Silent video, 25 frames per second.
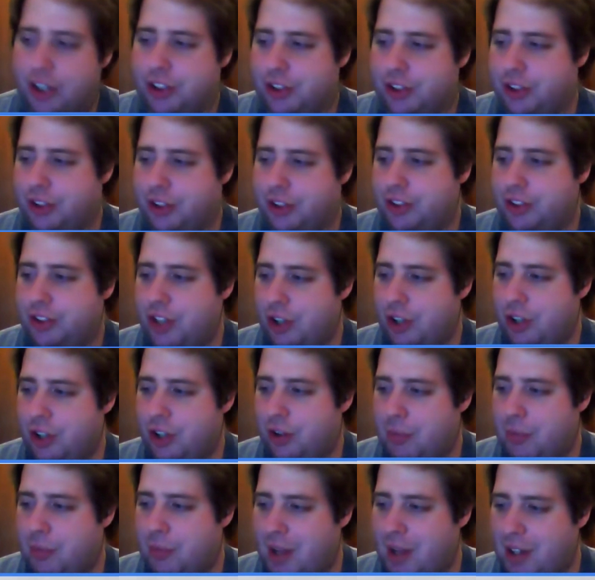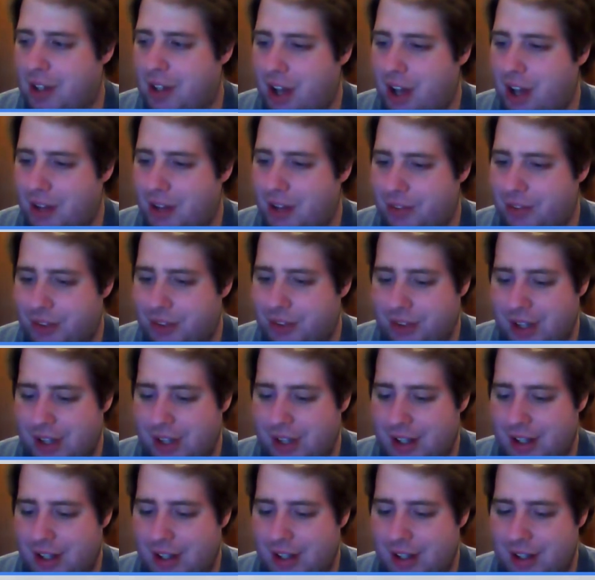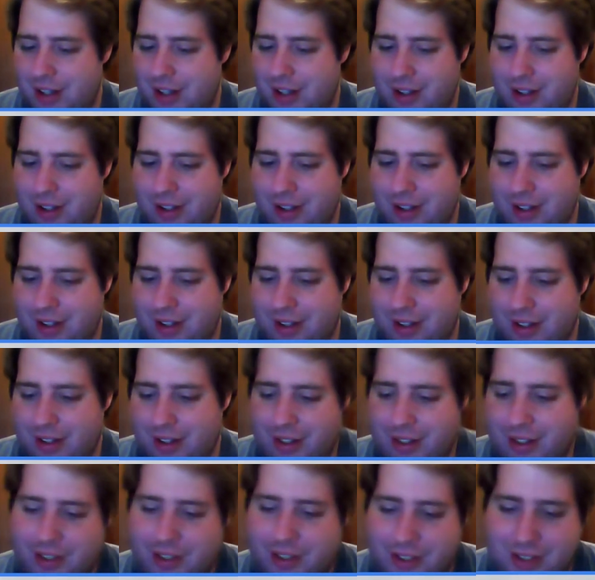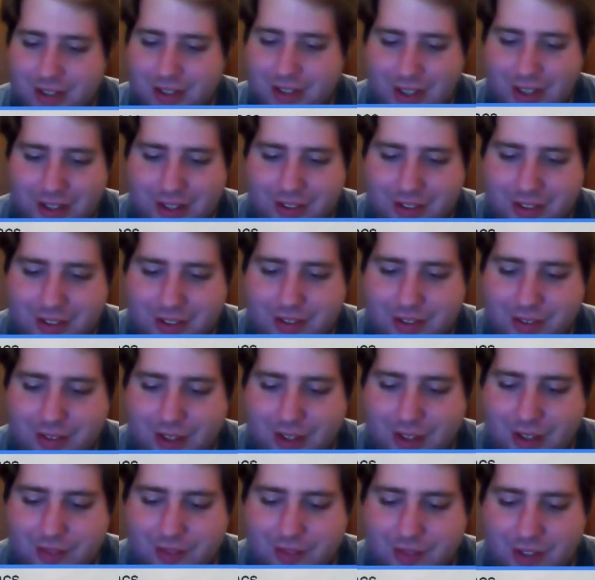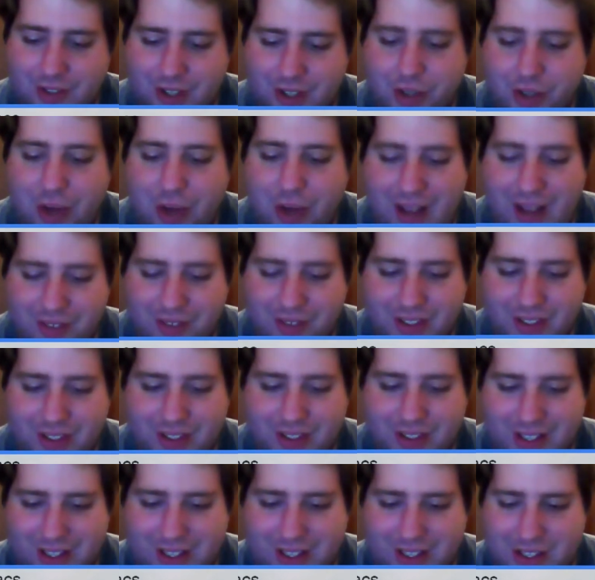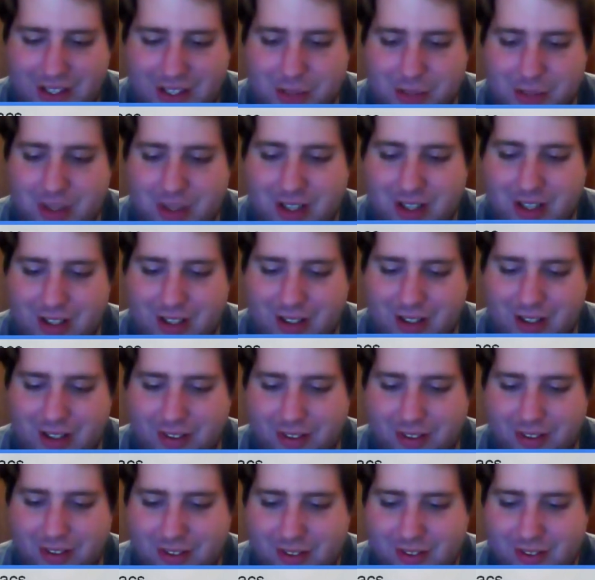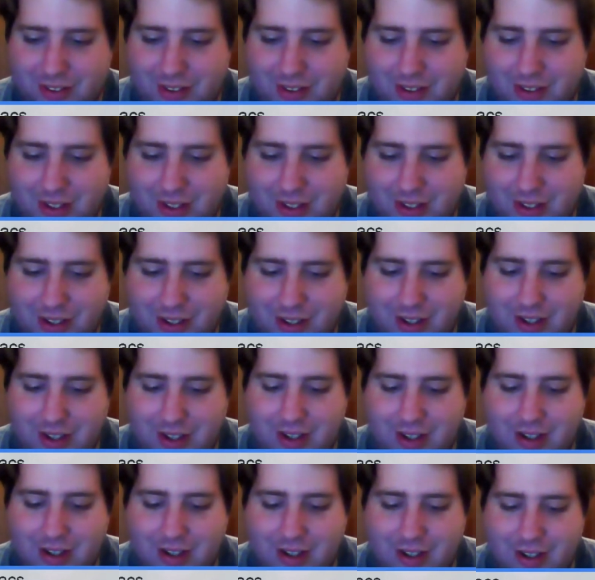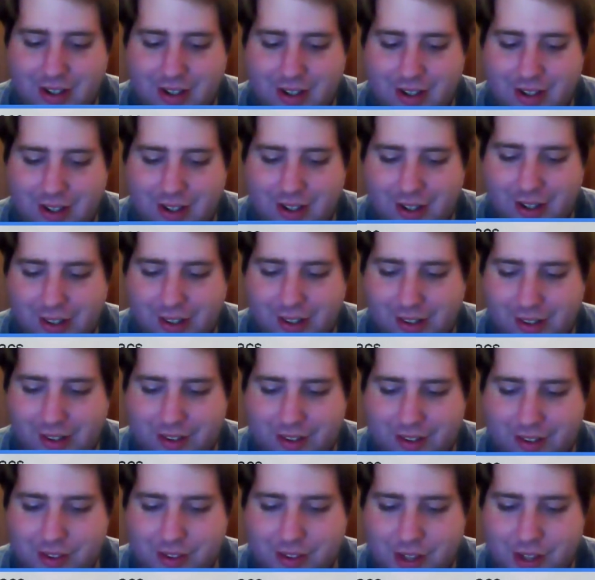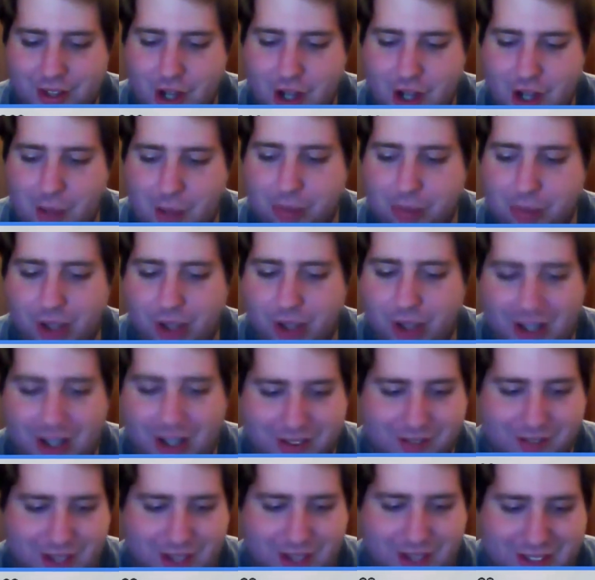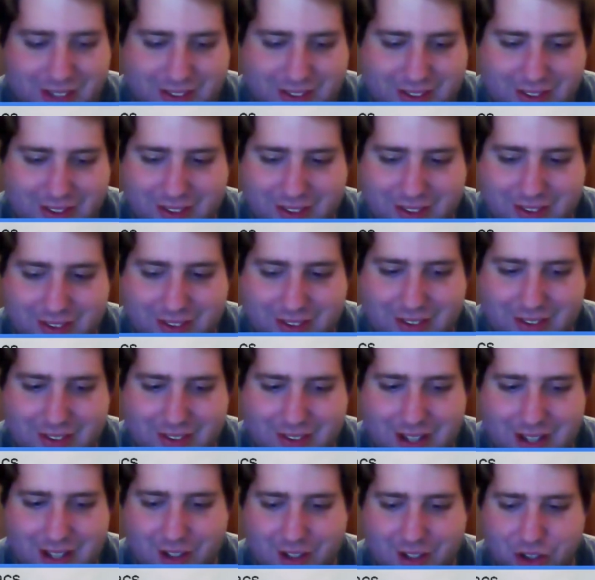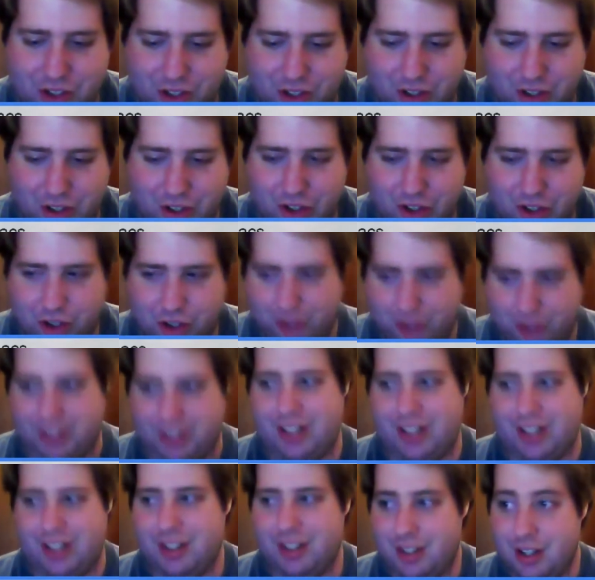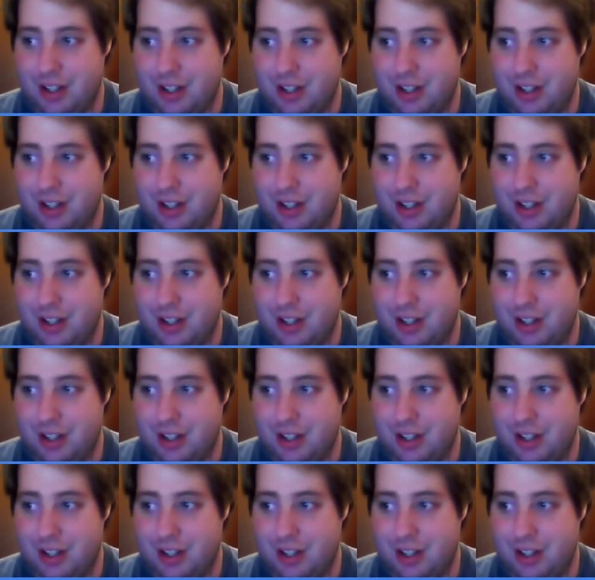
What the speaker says: So my novel, it contains a very graphic scene in the beginning, uh, and plot devices that occur early.